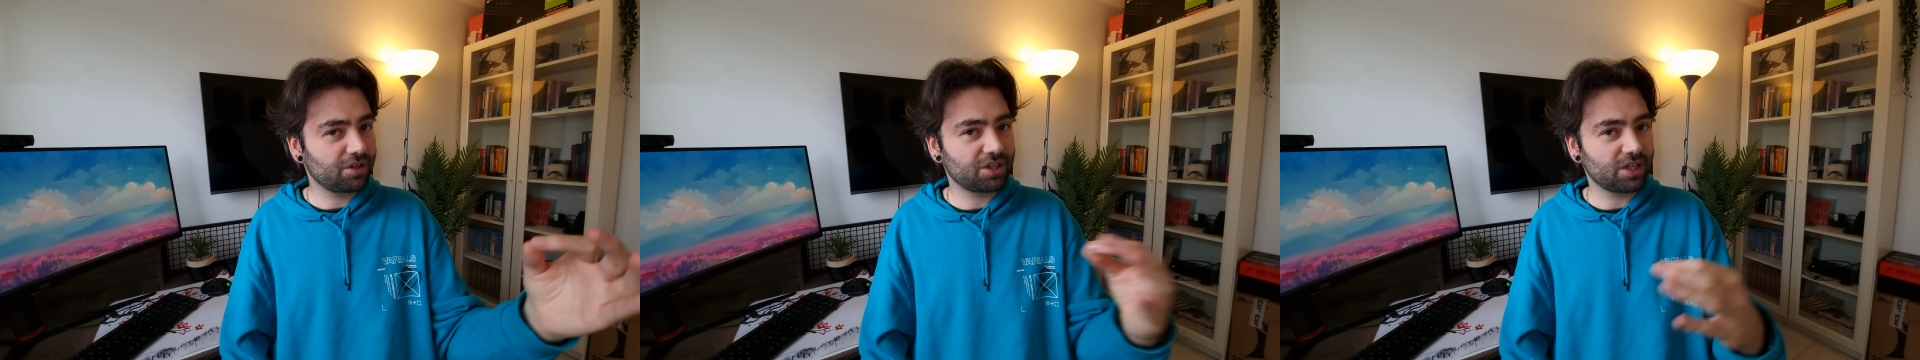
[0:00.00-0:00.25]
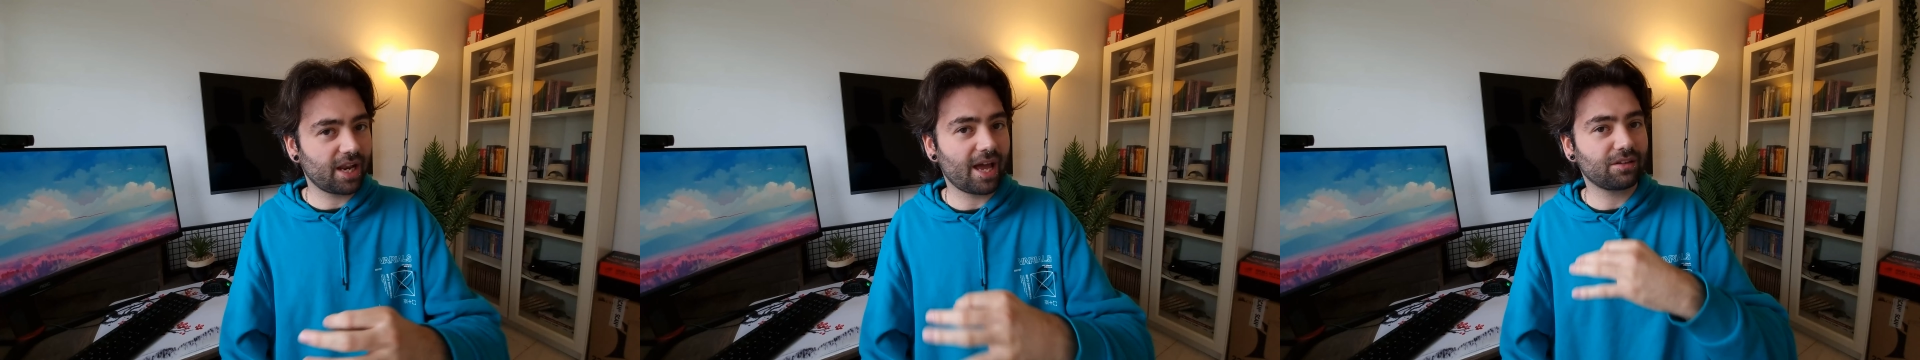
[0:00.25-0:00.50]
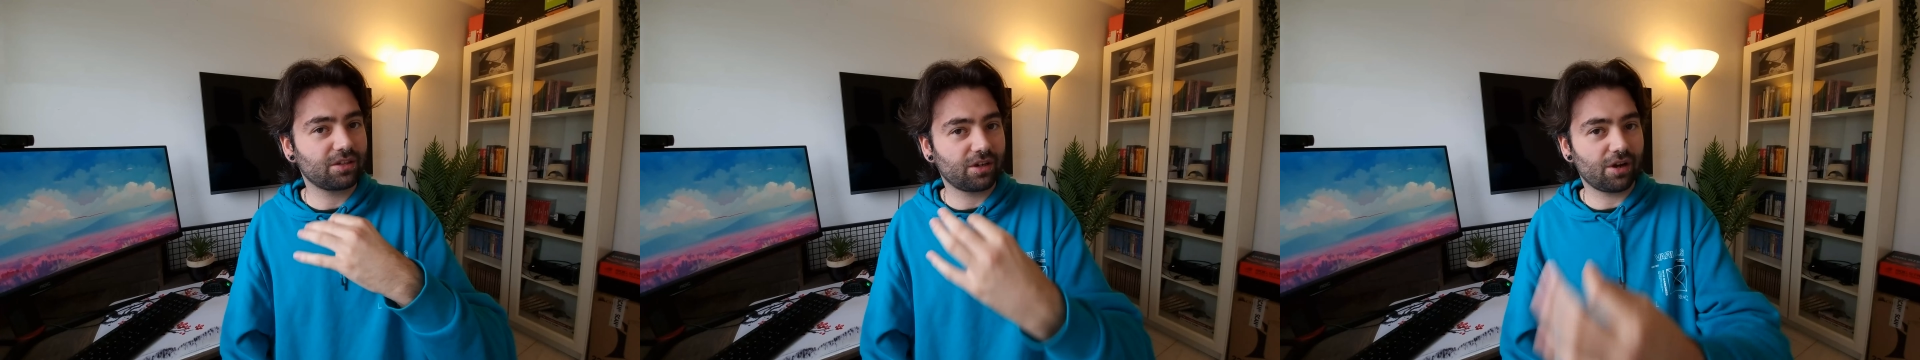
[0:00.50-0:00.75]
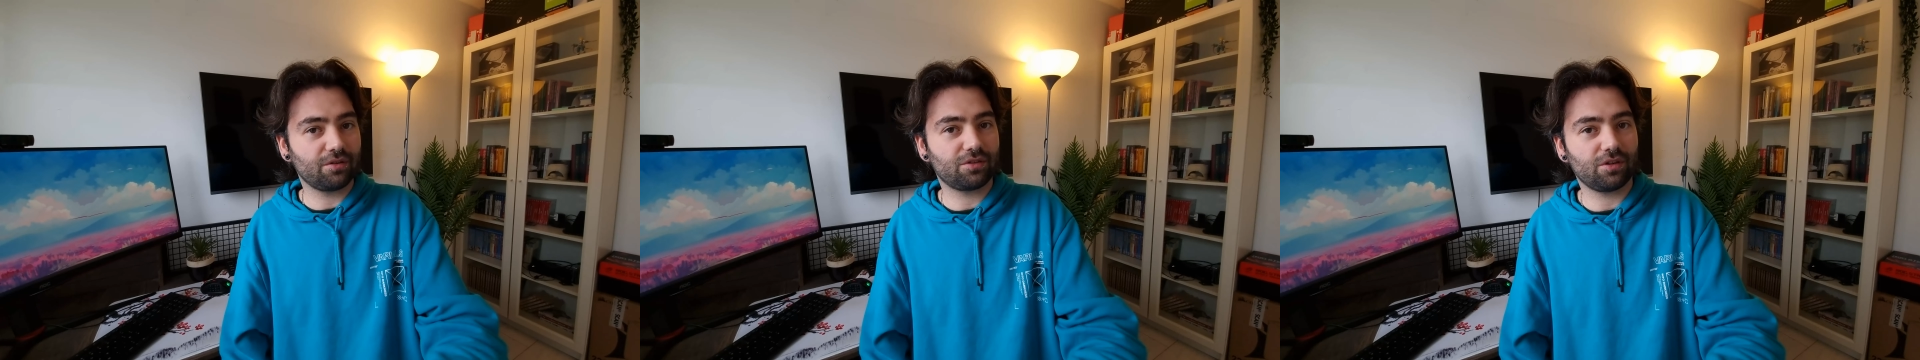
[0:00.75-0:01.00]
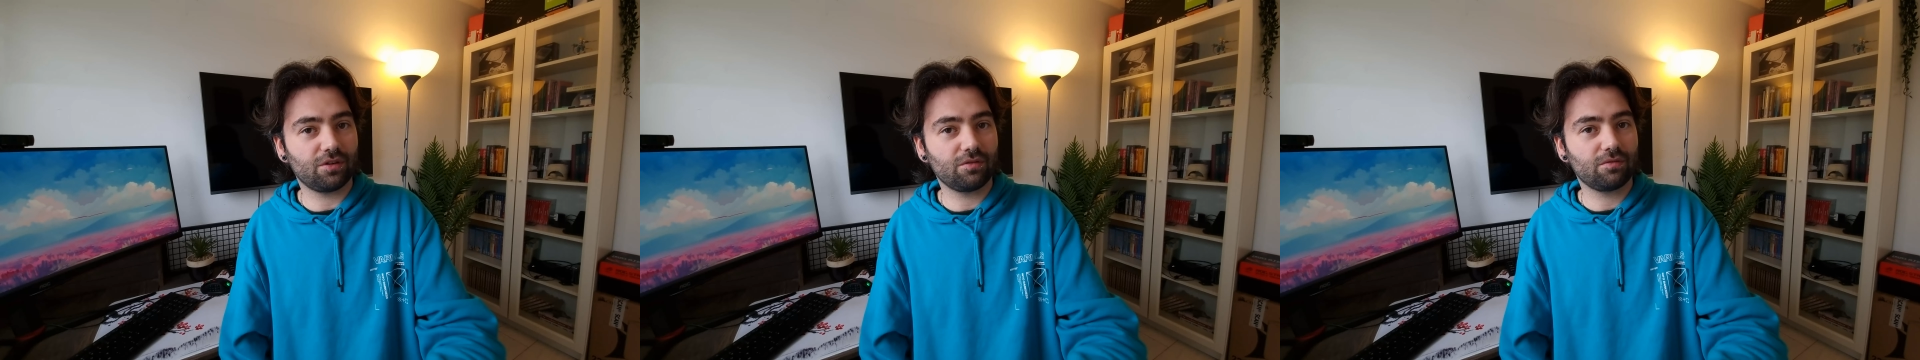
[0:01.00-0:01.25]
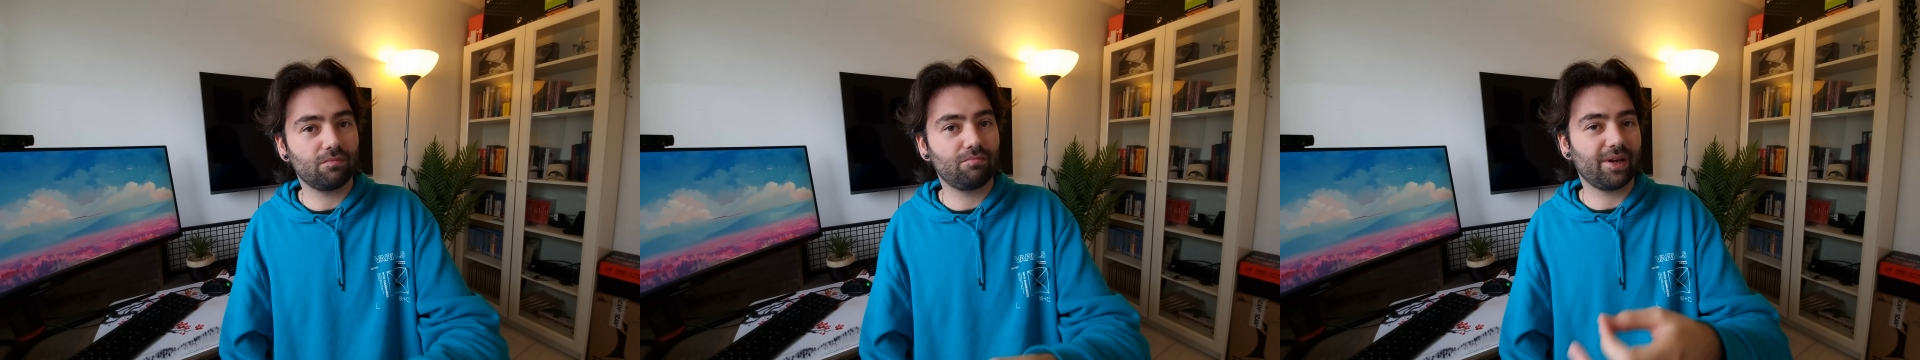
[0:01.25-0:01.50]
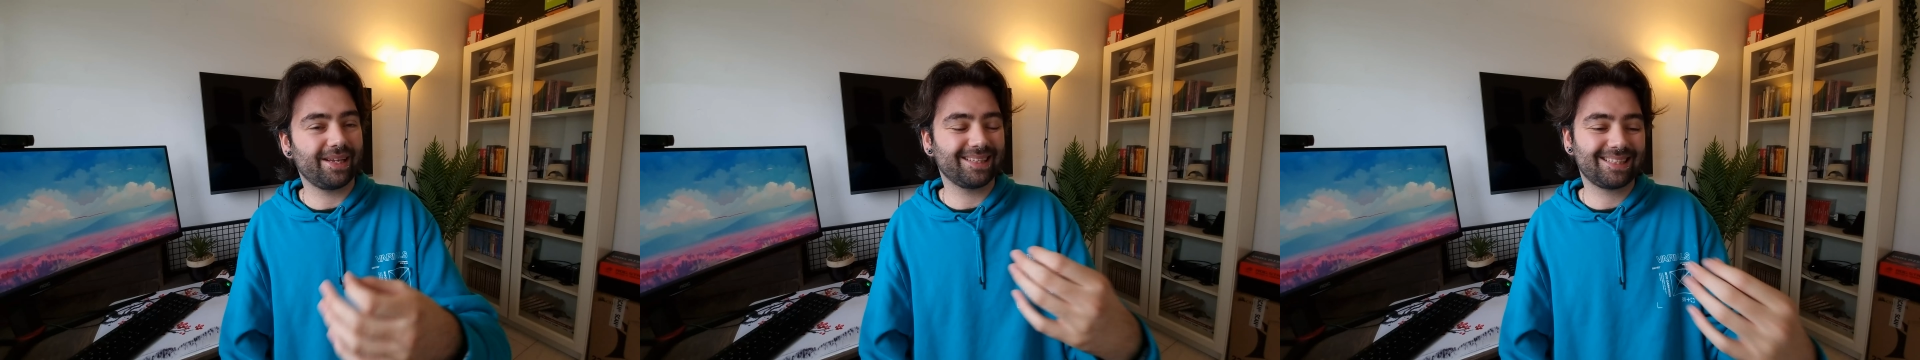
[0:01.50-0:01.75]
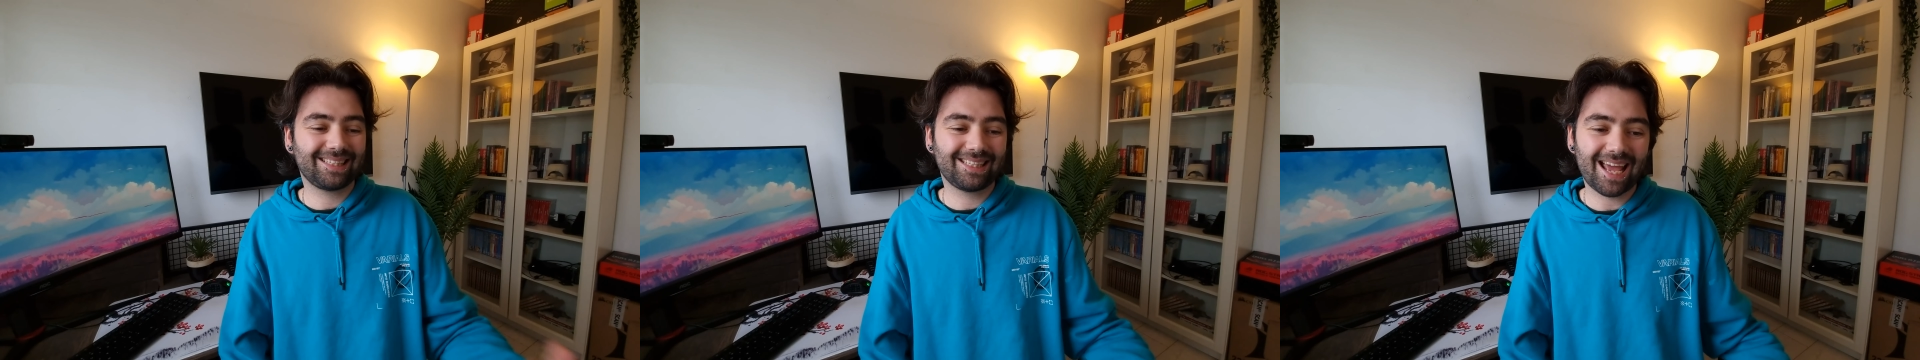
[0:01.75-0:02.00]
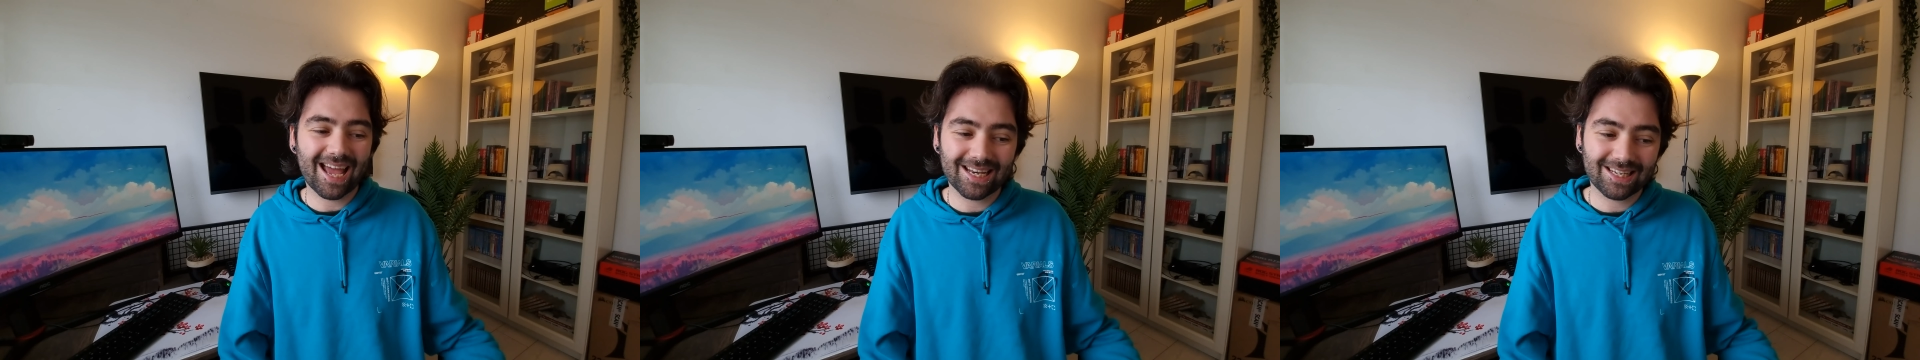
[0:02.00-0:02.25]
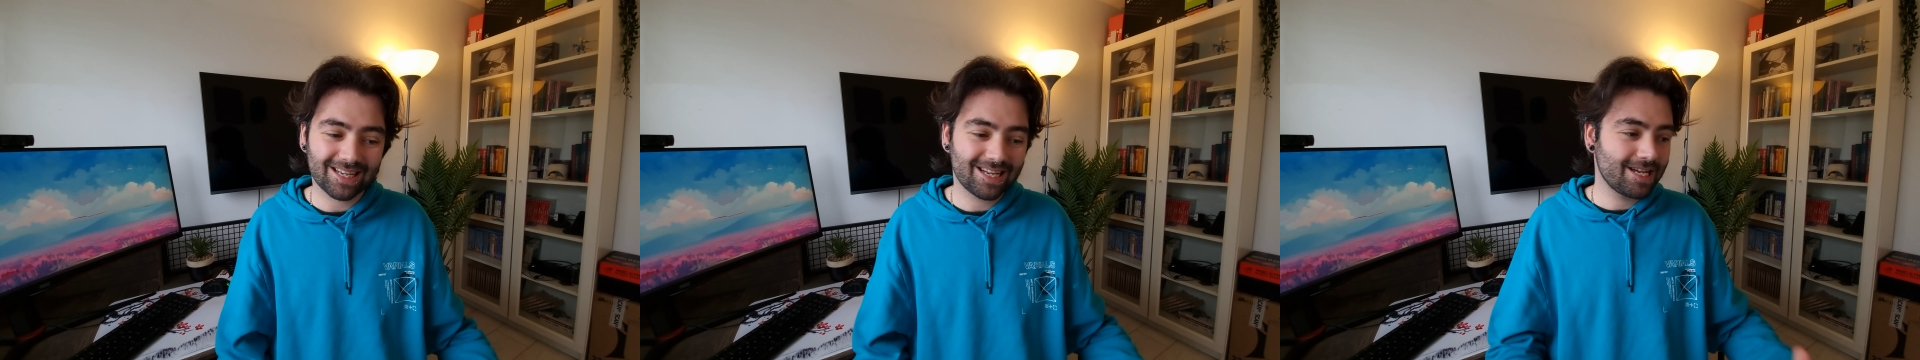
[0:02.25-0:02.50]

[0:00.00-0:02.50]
select to go to, but instead,